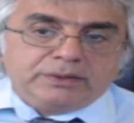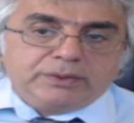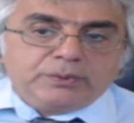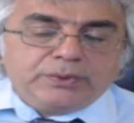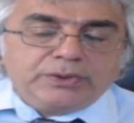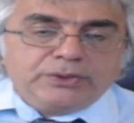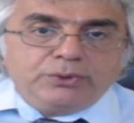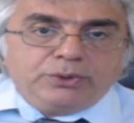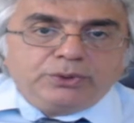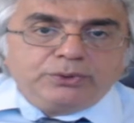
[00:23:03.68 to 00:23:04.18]

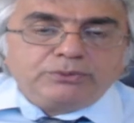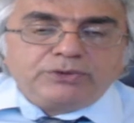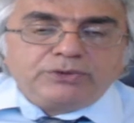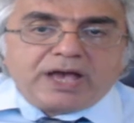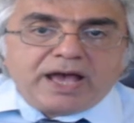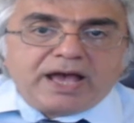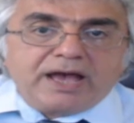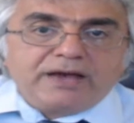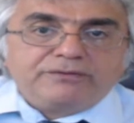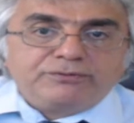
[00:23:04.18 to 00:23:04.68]
we don't
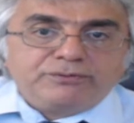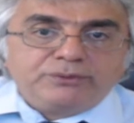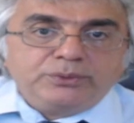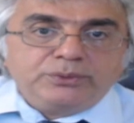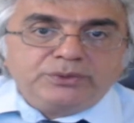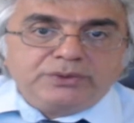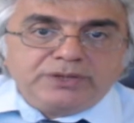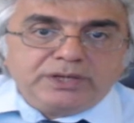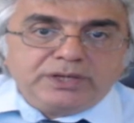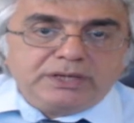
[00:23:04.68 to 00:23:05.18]
have to
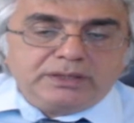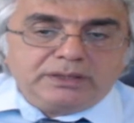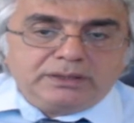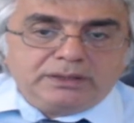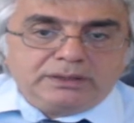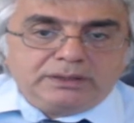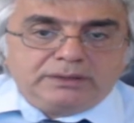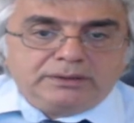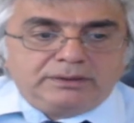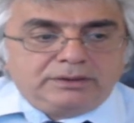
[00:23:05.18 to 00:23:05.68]

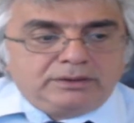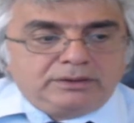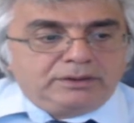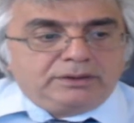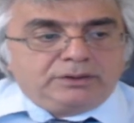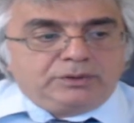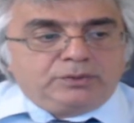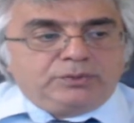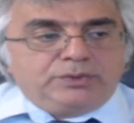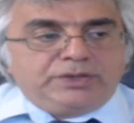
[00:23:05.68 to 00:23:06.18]
deal
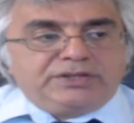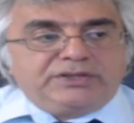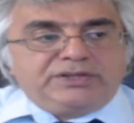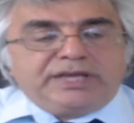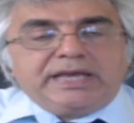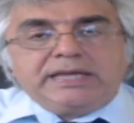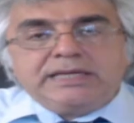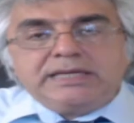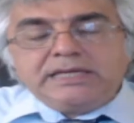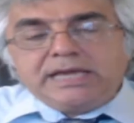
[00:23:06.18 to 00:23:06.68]
with
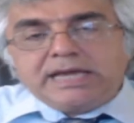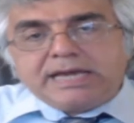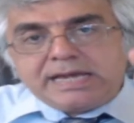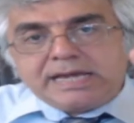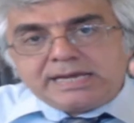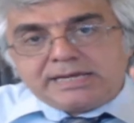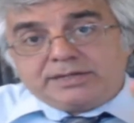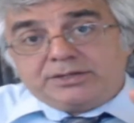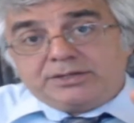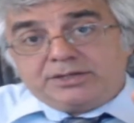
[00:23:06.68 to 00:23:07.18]
any
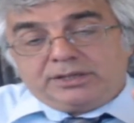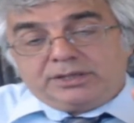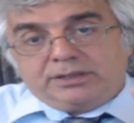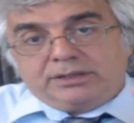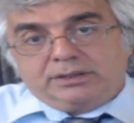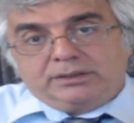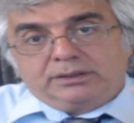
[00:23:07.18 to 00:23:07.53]
end,